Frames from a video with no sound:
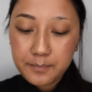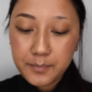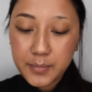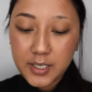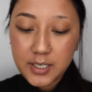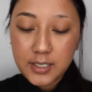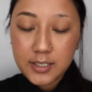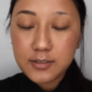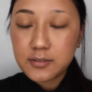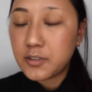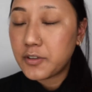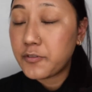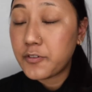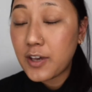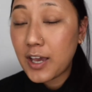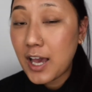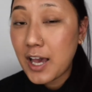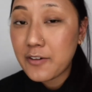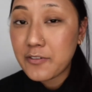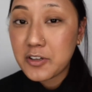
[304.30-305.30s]
but if you
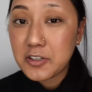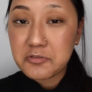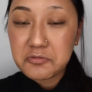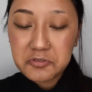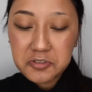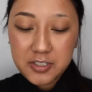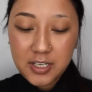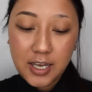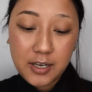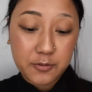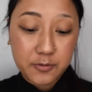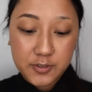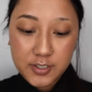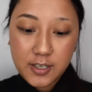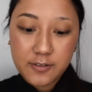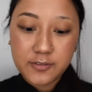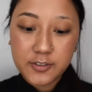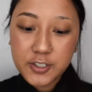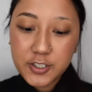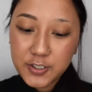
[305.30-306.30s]
have it, I would
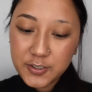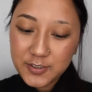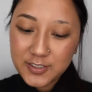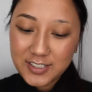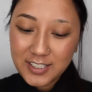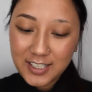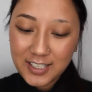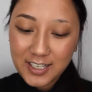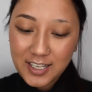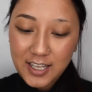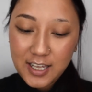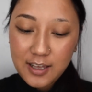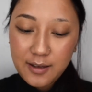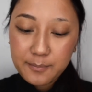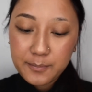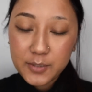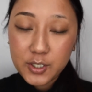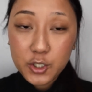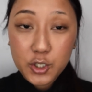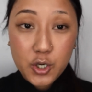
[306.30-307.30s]
definitely use it.
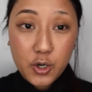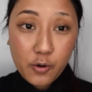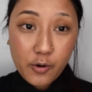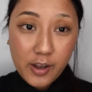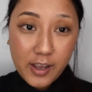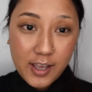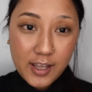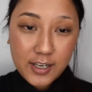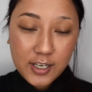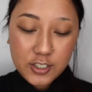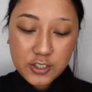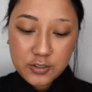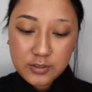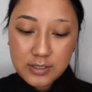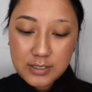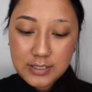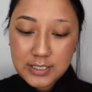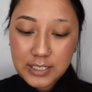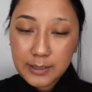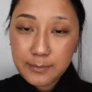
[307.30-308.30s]
I'm gonna go ahead and do
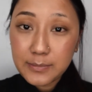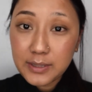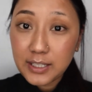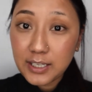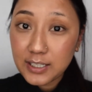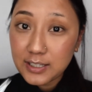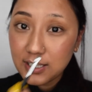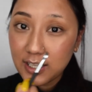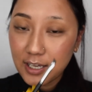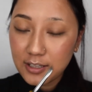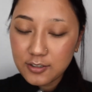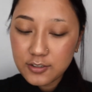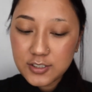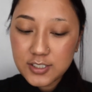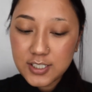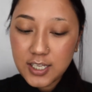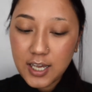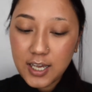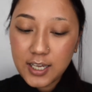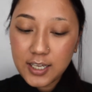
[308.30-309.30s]
the same thing on the other
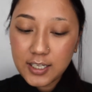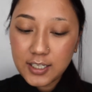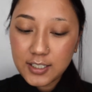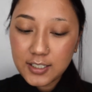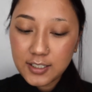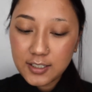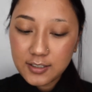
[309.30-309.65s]
side.